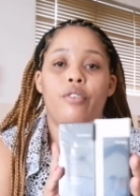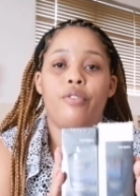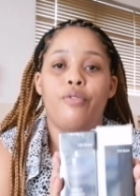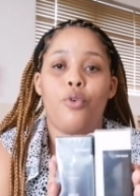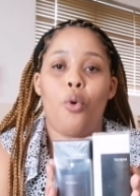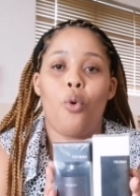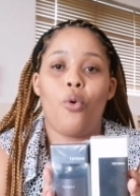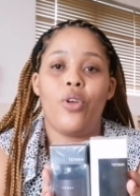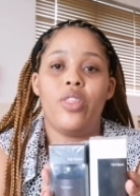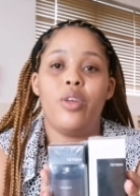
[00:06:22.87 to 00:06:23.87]
for
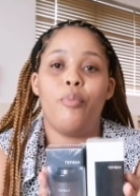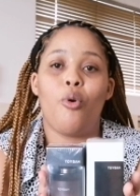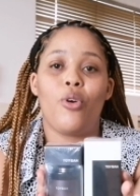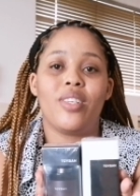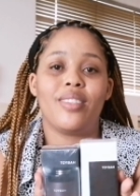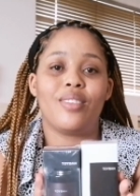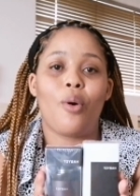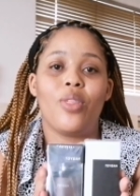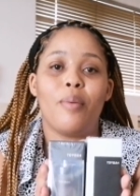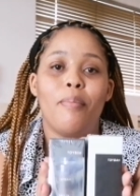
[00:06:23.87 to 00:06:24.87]
the boys or
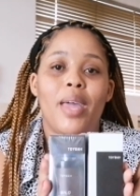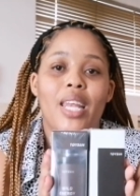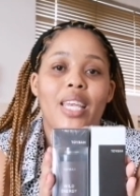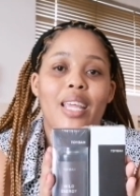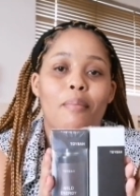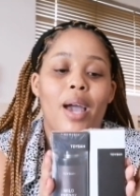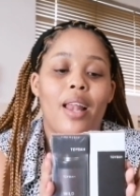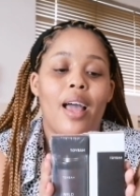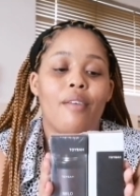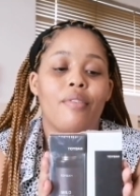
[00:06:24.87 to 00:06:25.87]
the men in my
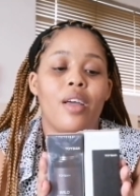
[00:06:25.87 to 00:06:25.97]
life.